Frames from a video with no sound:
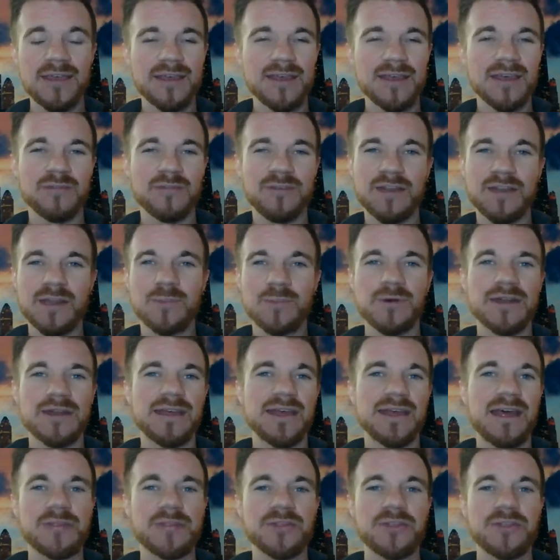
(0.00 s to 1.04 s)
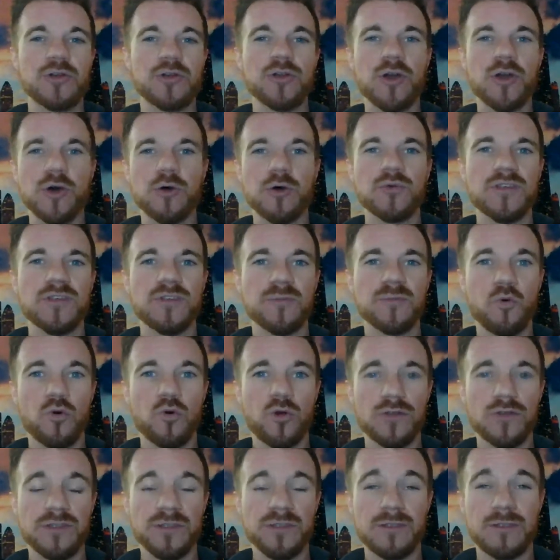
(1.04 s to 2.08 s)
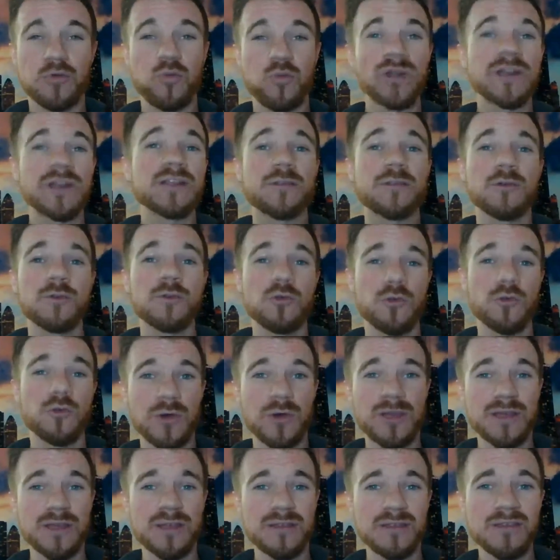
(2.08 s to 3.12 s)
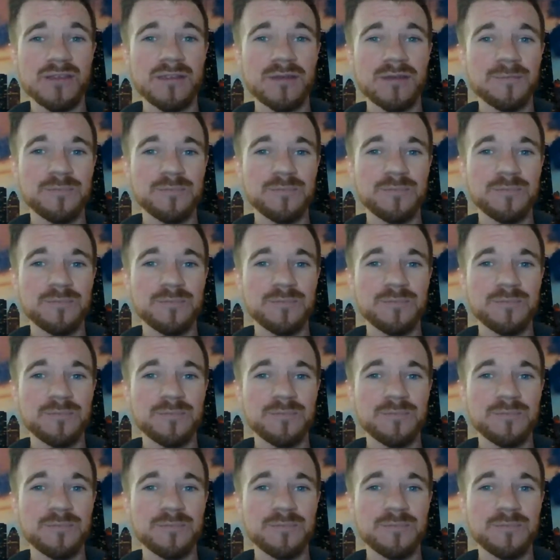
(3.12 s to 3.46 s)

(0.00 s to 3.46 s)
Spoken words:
If anybody out there knows of more than 22 showings